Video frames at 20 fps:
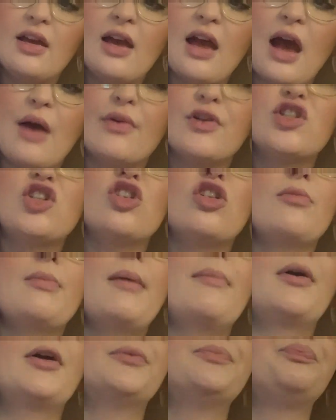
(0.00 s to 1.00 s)
I want you to
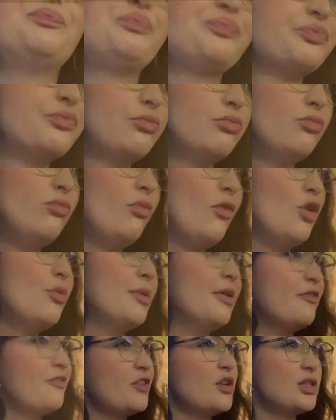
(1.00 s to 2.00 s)
remember, when
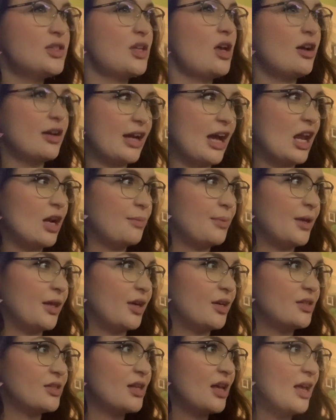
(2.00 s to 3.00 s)
we first saw our
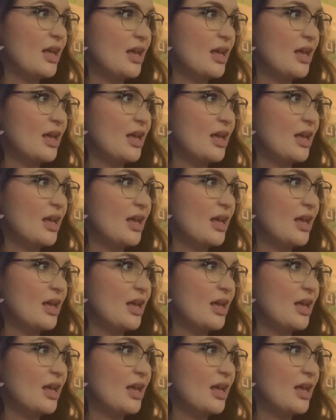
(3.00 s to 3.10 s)
caterpillars,